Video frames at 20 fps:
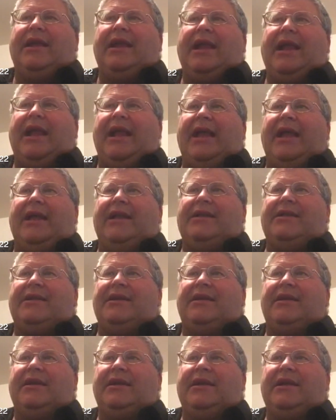And
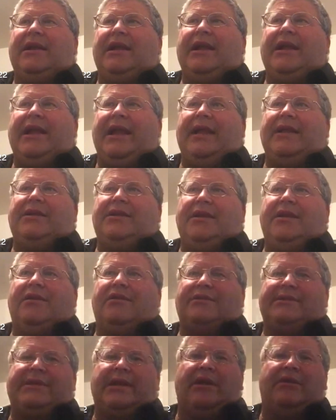again,
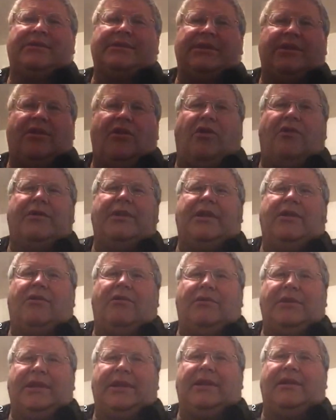start slow and then
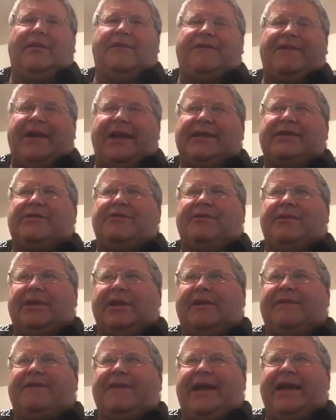go a little faster, and
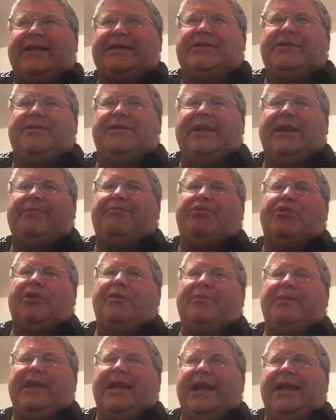then put
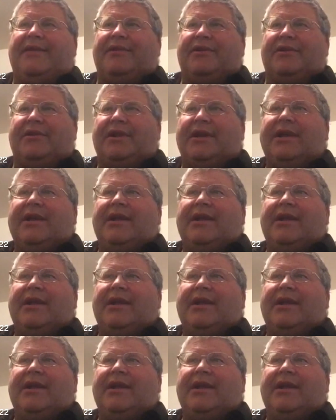them together.